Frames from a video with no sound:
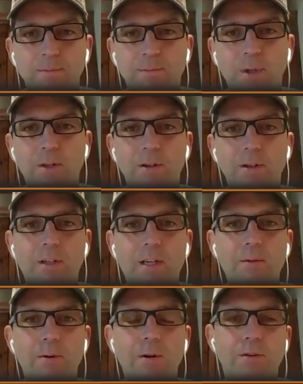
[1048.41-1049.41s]
Putting all your
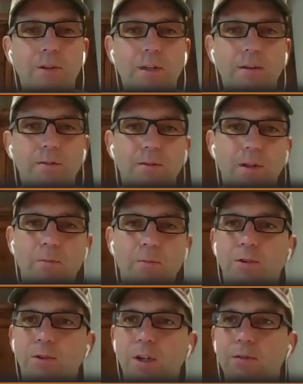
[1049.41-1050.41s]
keywords in it. I'm going
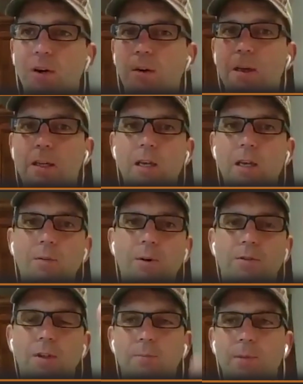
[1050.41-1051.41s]
to shove all my
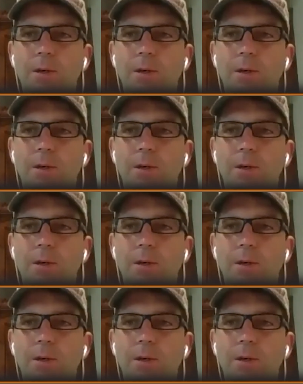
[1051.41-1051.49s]
keywords up